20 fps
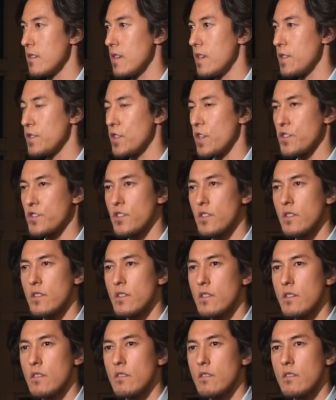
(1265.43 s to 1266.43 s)
in such
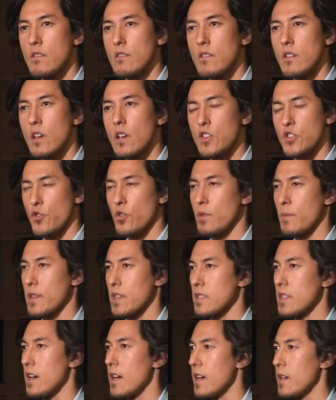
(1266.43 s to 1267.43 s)
a short amount
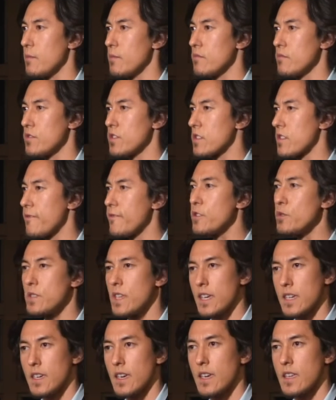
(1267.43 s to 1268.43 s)
of time? Just a few
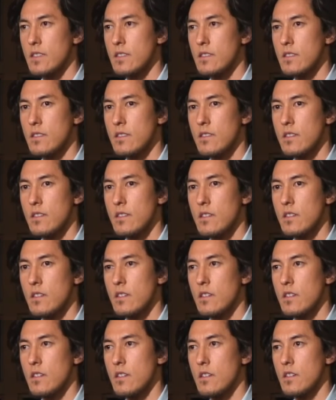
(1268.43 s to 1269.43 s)
decades. Training.
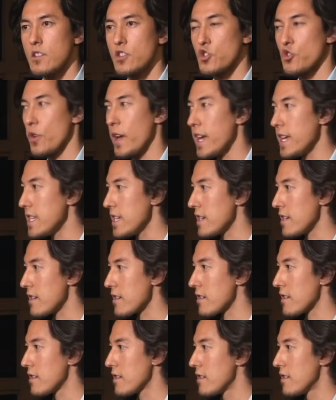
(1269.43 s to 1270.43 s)
Training.
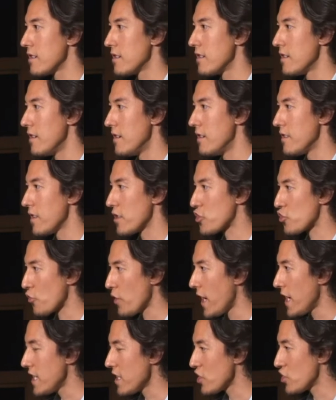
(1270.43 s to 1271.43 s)
The
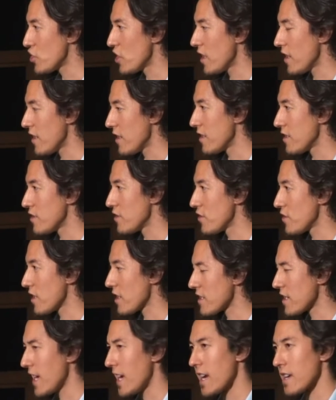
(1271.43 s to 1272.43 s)
training change,
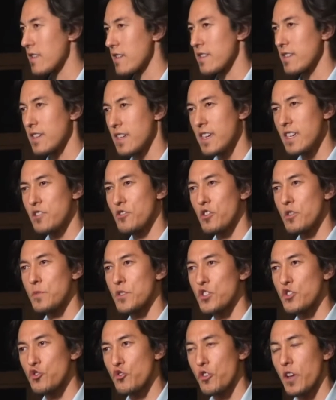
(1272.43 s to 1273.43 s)
exactly. The key term
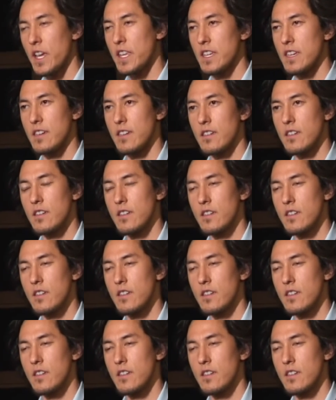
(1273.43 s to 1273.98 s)
is training.